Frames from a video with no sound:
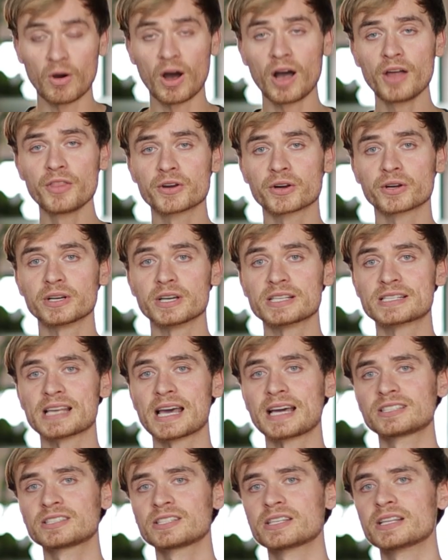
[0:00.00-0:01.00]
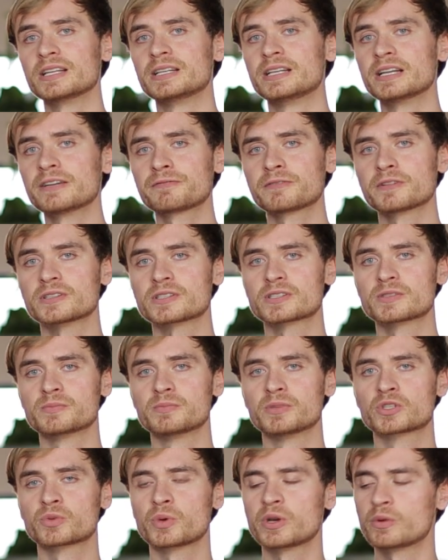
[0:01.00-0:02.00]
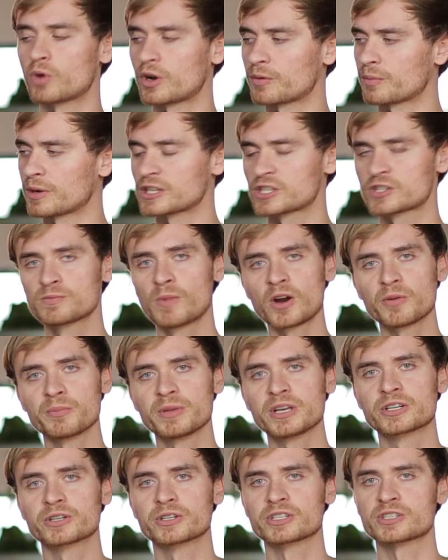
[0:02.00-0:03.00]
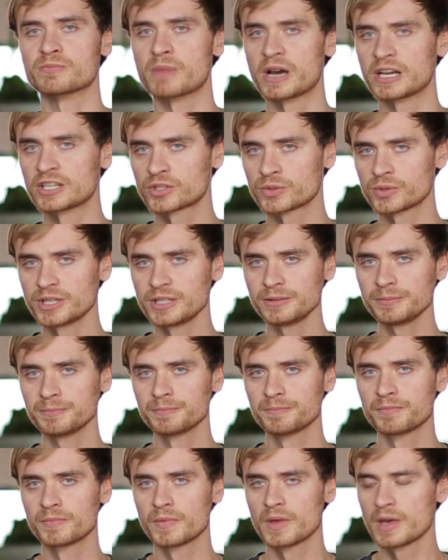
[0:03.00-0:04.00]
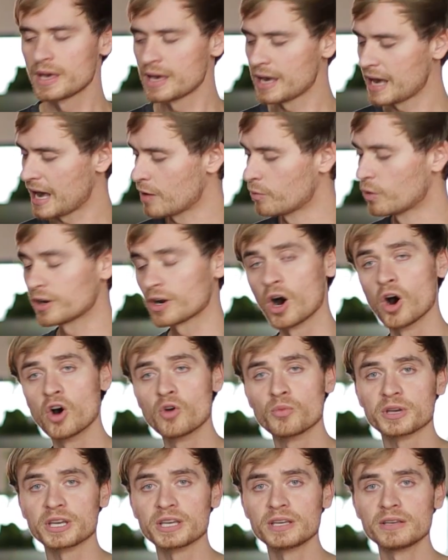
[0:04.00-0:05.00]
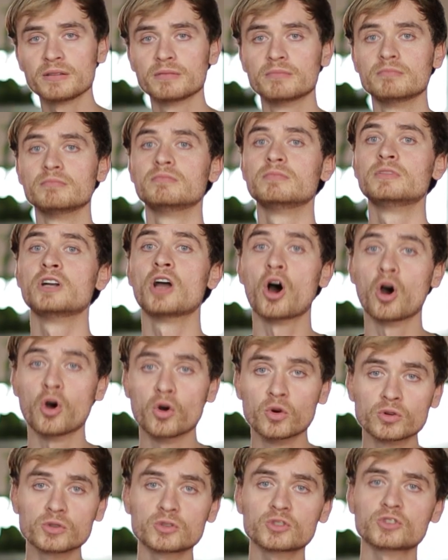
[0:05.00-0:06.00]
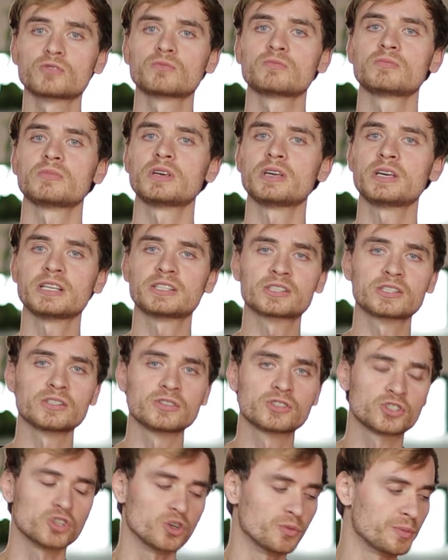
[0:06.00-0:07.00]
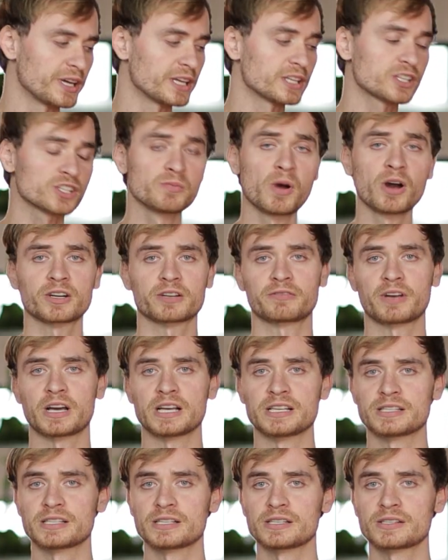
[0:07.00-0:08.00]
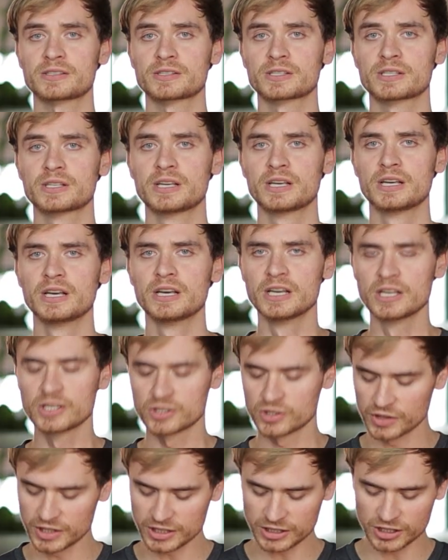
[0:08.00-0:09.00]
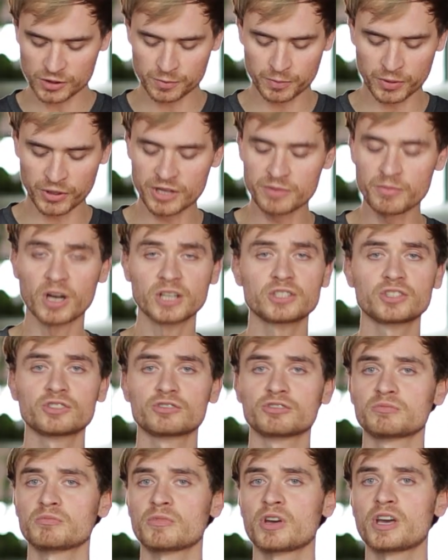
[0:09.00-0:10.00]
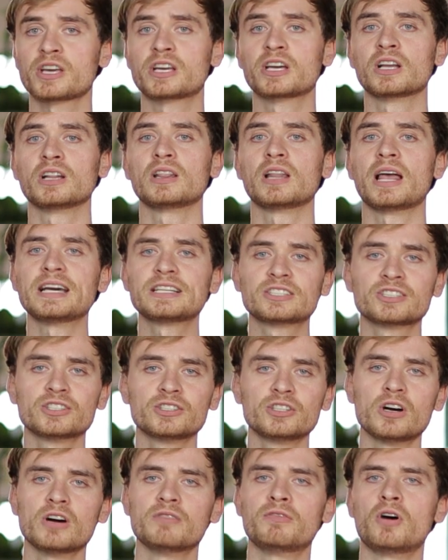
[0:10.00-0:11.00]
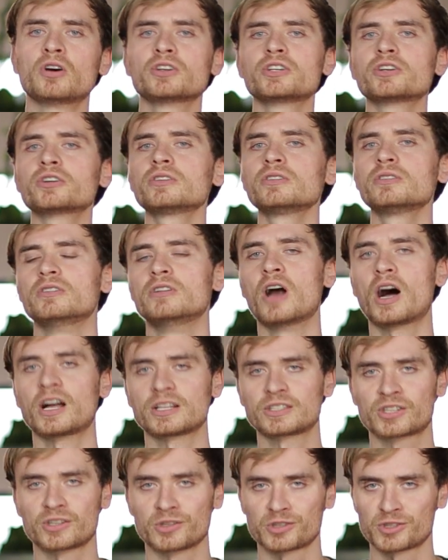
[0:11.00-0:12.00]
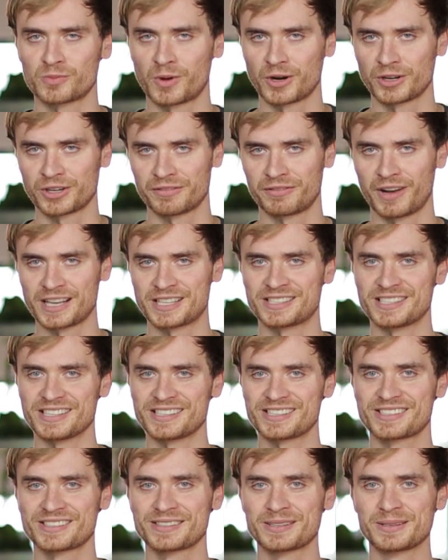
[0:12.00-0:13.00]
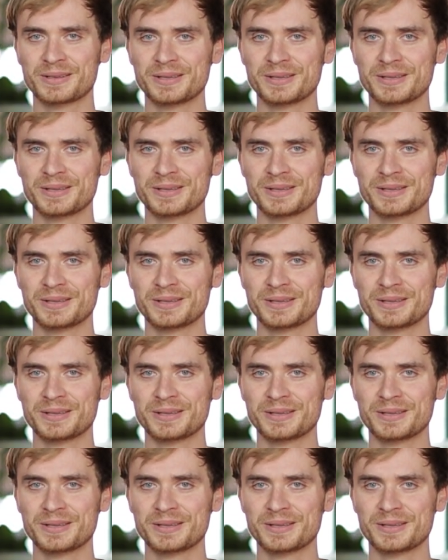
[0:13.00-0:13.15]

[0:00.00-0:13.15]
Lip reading: other is actually the difference between what my smart meter is measuring and what Homey knows it's consuming in smart devices. So this is pretty much a collection of all your not so smart devices.